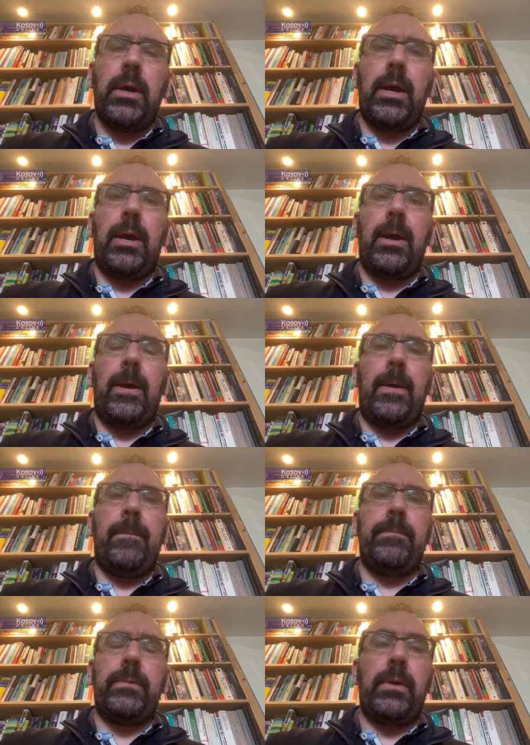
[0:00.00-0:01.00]

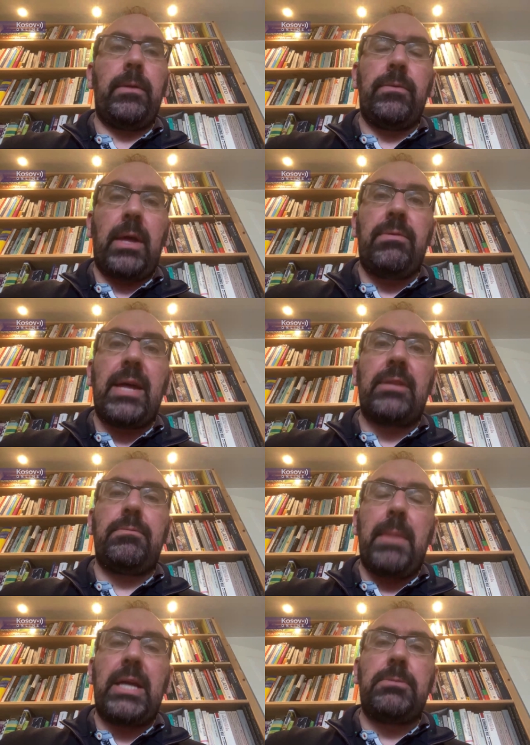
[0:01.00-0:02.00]
Um, then
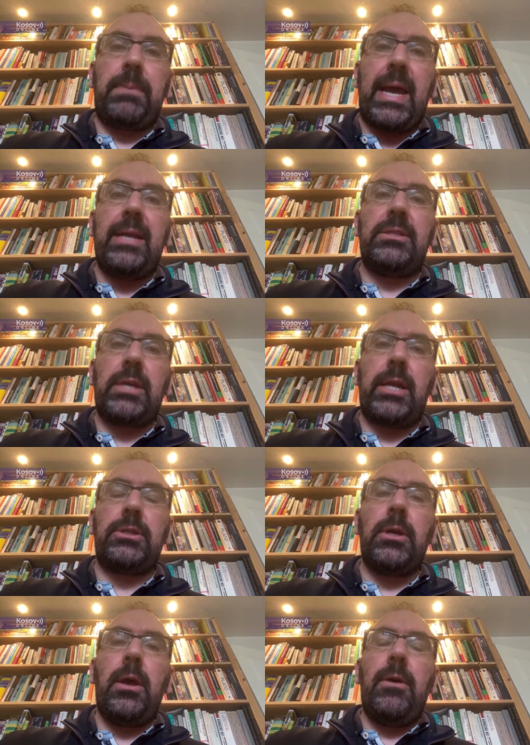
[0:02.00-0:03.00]
that makes plain
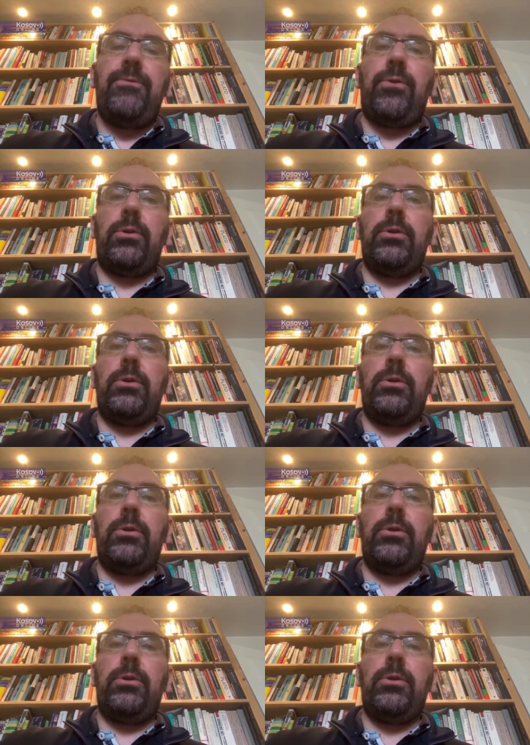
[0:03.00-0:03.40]
sense for